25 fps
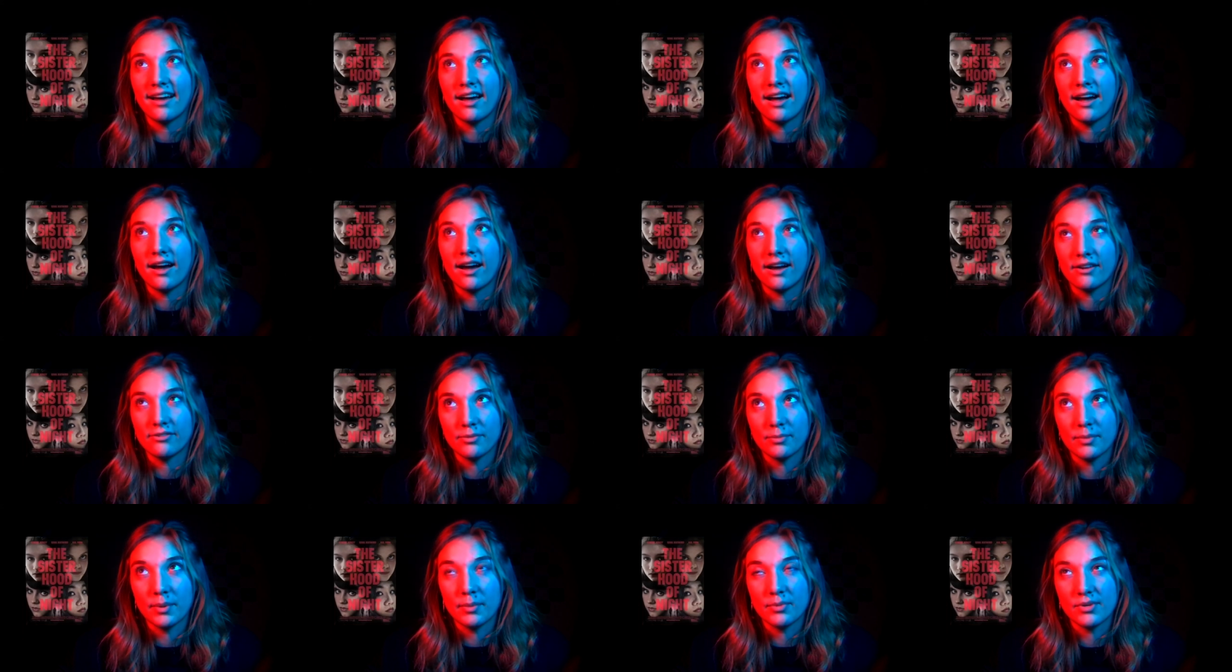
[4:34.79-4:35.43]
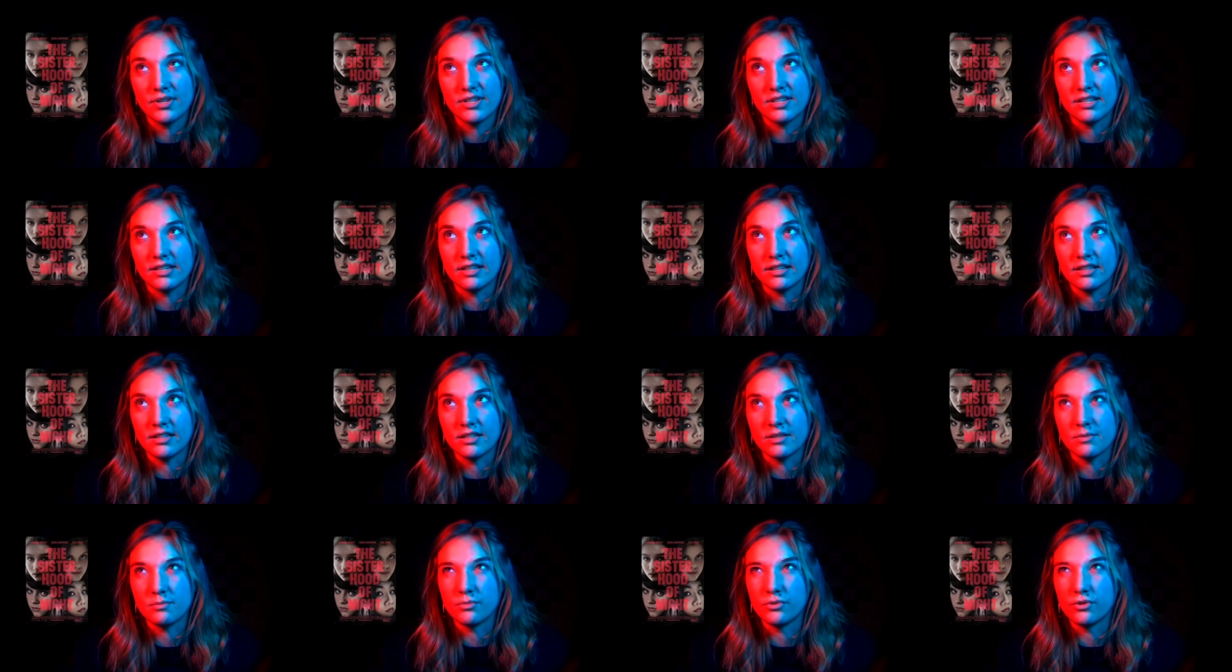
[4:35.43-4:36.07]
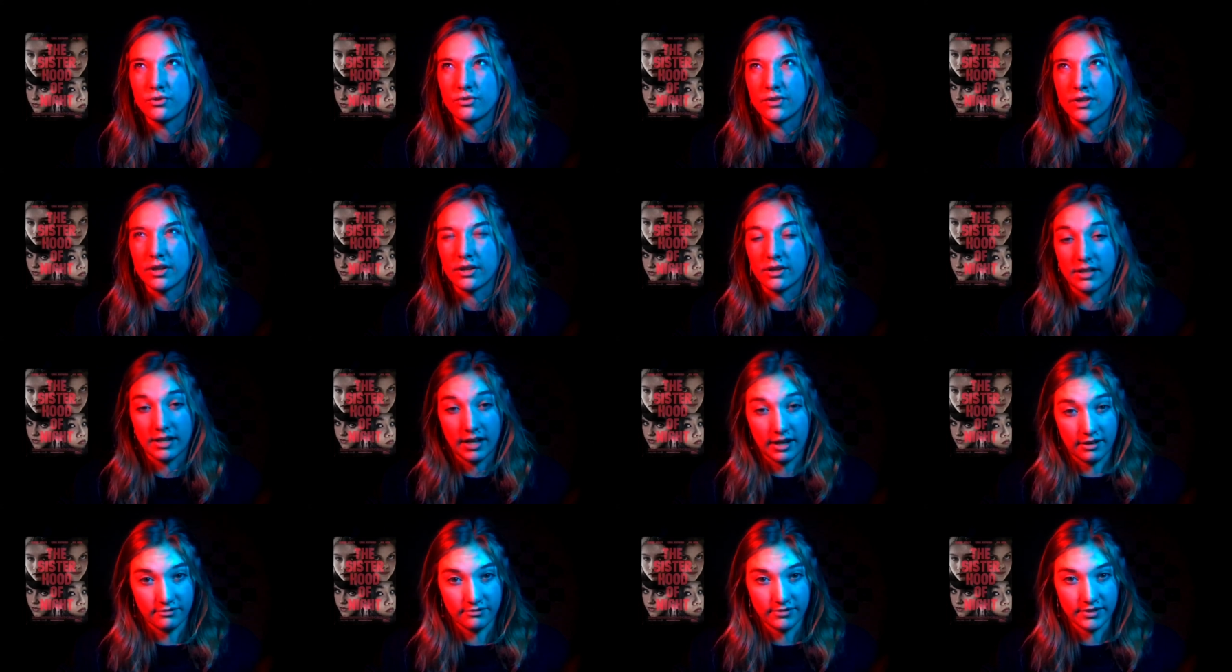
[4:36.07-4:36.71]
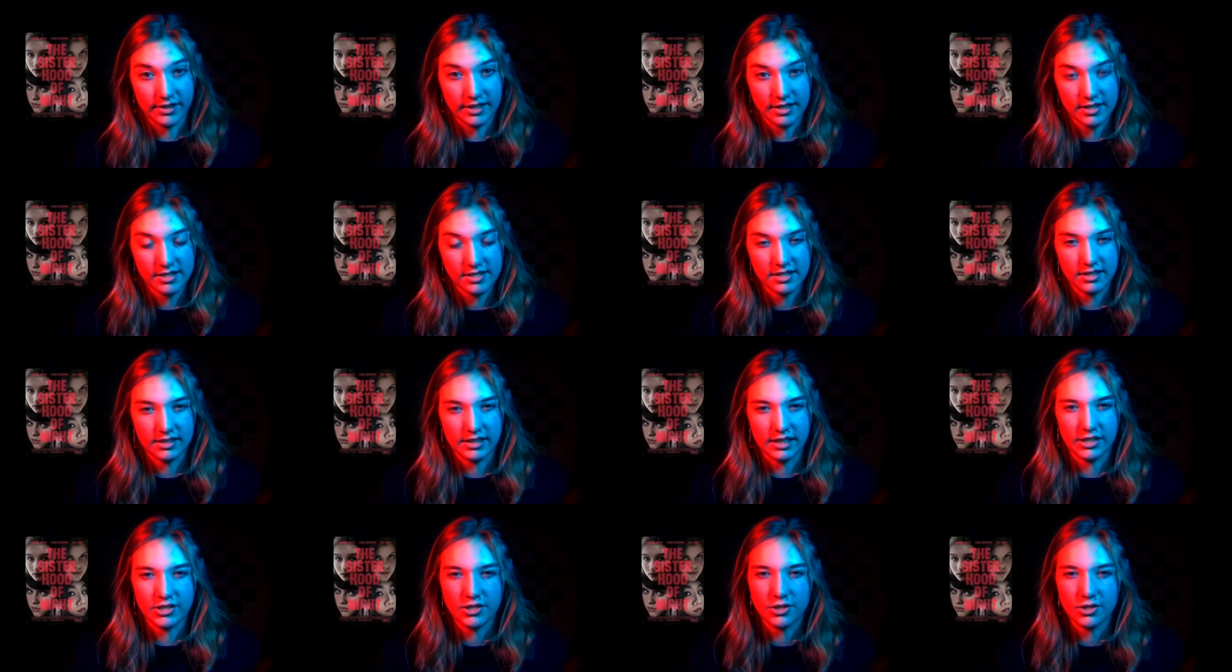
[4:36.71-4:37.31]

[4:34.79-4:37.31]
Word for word: I remember seeing this movie on Netflix in like